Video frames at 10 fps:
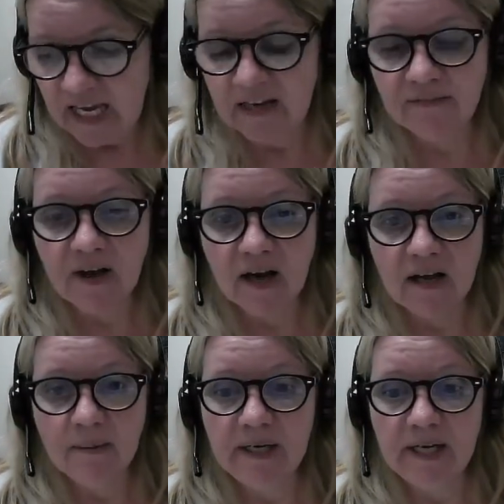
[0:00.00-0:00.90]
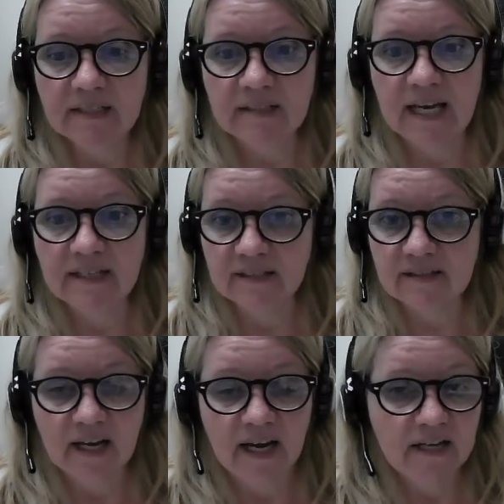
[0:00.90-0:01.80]
If a company has
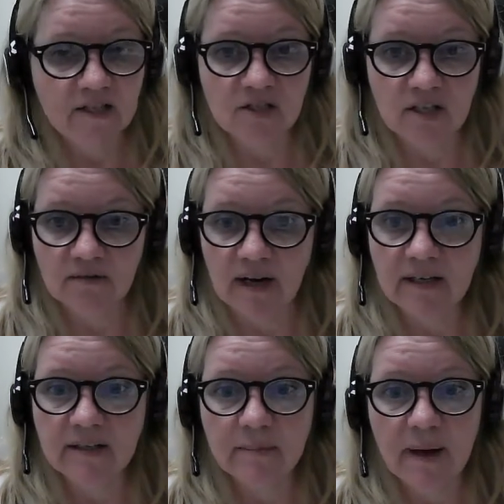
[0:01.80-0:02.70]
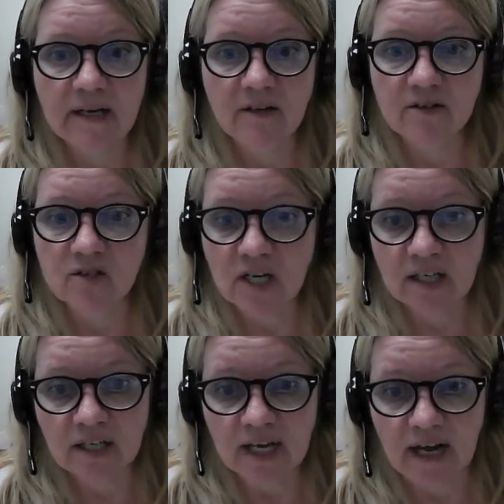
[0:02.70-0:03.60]
excess cash sitting around in the bank or the
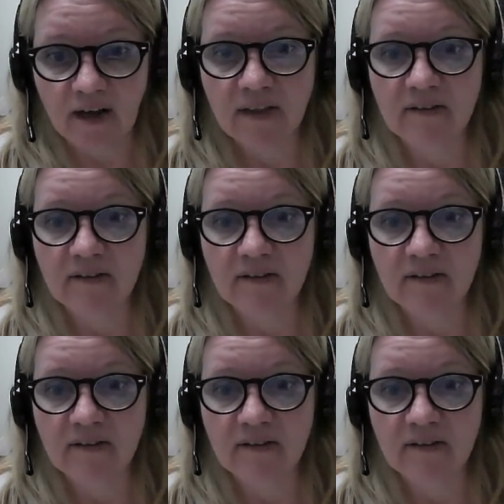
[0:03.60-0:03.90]
checking account,